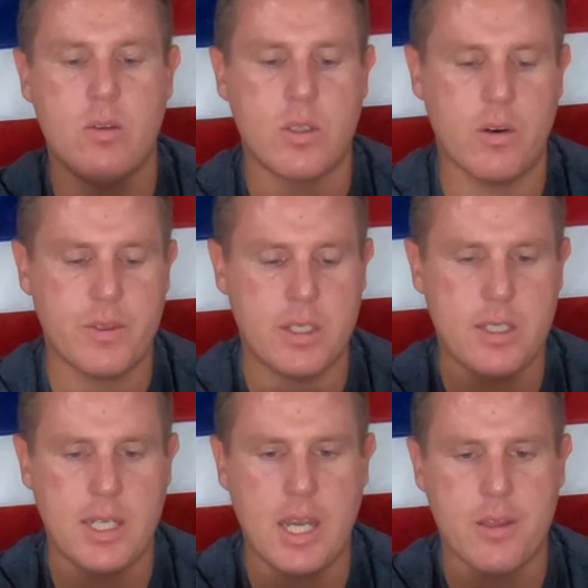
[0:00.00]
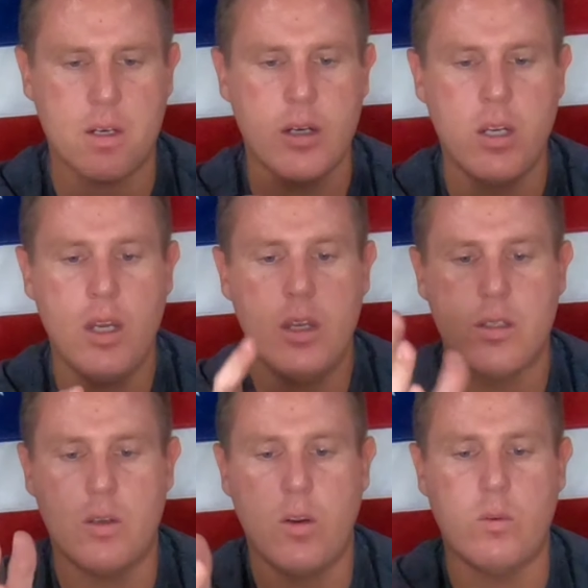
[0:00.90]
two surfaces together.
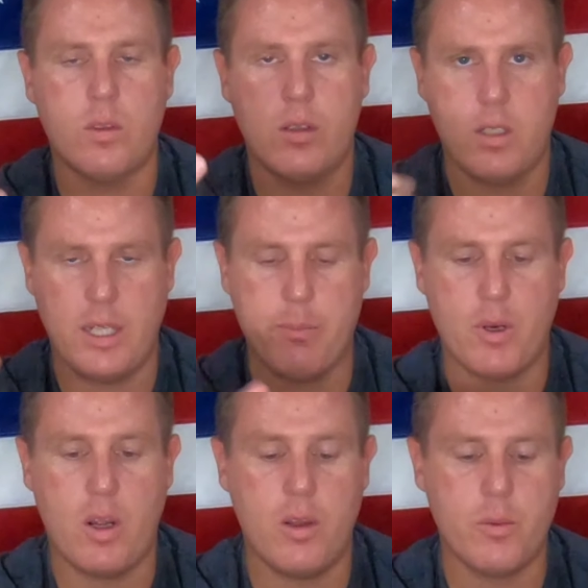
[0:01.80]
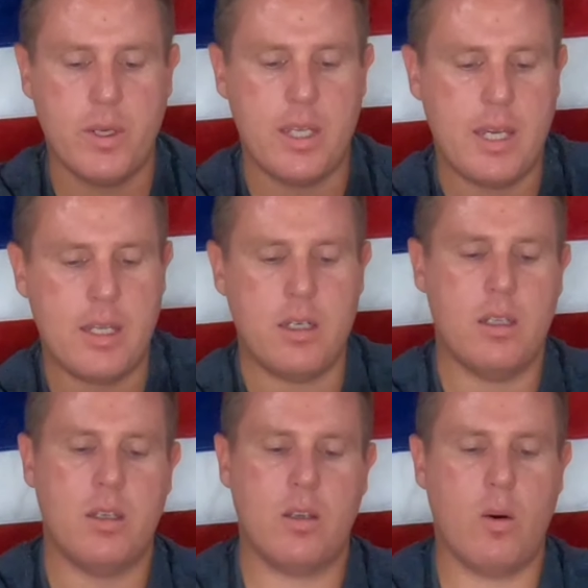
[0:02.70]
So don't clamp it all the way yet.
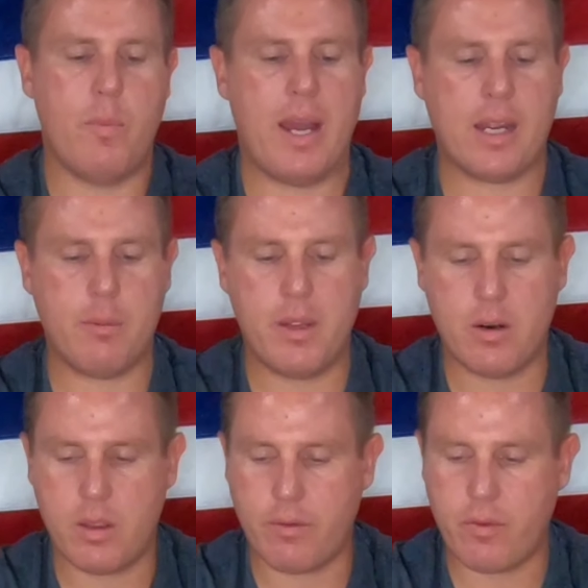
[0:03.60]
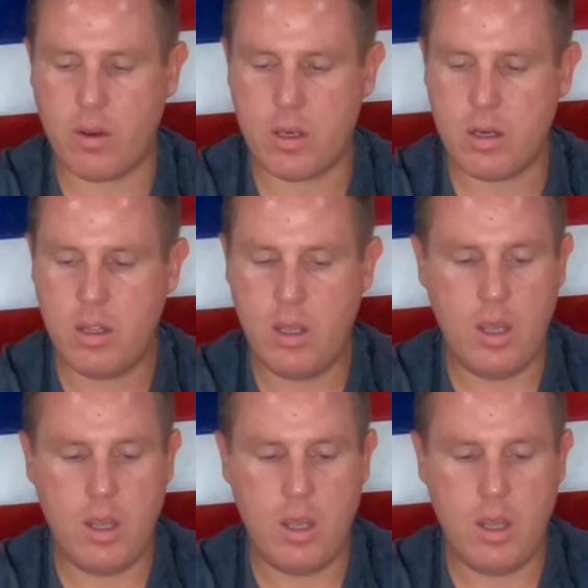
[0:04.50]
Go back up here to the front,